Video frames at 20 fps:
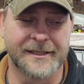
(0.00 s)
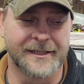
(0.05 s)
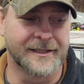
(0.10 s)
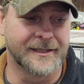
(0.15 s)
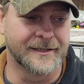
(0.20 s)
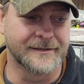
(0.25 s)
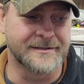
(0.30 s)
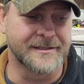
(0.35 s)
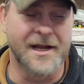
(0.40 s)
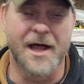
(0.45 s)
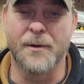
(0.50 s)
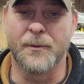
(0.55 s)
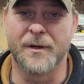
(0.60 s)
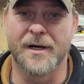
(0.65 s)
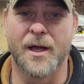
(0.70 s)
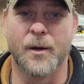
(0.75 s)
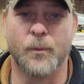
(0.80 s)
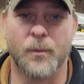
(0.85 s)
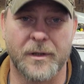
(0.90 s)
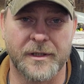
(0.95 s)
And it's not
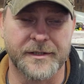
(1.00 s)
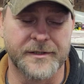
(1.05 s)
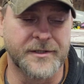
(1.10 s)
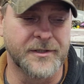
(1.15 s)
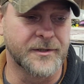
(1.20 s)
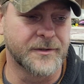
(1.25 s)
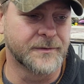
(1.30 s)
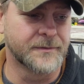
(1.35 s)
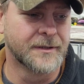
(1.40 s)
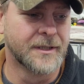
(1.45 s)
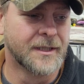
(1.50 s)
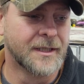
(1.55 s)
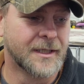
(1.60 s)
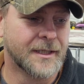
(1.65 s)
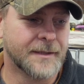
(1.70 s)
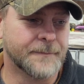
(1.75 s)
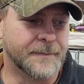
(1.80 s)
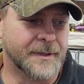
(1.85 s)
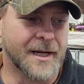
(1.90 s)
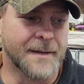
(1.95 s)
what I want to do,
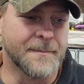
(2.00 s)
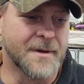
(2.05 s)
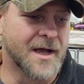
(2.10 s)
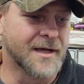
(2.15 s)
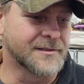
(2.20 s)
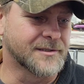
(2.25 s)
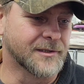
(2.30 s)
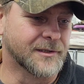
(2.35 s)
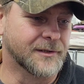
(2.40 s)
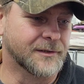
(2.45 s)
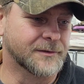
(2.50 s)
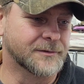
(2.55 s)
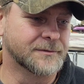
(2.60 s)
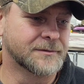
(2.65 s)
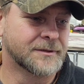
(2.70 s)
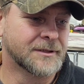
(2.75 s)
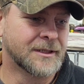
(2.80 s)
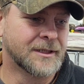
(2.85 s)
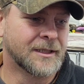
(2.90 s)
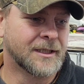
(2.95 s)
but I
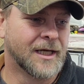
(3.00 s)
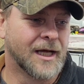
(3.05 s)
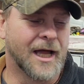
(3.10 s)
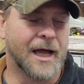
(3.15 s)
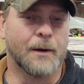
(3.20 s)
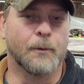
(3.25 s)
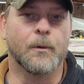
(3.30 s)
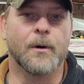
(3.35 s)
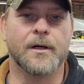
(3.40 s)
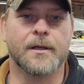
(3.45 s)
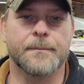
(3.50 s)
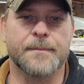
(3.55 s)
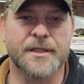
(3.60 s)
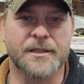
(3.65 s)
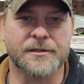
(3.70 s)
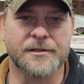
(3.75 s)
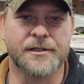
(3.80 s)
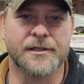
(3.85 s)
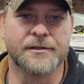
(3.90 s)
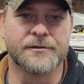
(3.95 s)
want to be
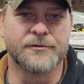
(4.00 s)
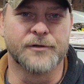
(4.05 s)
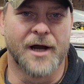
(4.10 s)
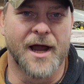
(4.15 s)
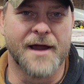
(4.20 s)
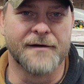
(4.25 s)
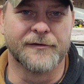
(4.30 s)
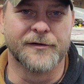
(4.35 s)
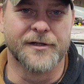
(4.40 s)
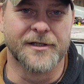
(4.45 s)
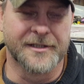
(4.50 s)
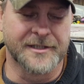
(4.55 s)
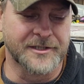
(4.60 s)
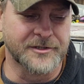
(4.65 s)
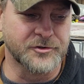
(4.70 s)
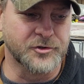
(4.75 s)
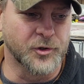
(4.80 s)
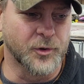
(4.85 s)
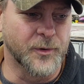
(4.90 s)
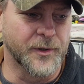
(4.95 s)
able to drive her and
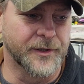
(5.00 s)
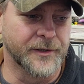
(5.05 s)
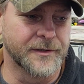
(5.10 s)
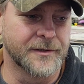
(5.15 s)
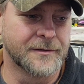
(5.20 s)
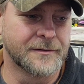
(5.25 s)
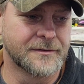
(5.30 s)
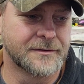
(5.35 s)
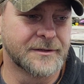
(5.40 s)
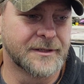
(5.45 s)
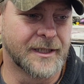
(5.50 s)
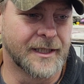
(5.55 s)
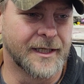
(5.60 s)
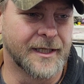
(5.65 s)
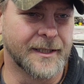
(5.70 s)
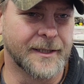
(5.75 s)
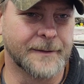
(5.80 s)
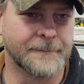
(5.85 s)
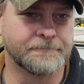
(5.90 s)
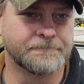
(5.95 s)
enjoy her.
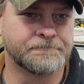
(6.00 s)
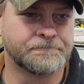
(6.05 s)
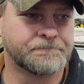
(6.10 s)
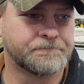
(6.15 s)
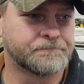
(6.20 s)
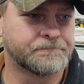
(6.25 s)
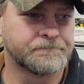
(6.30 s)
I'm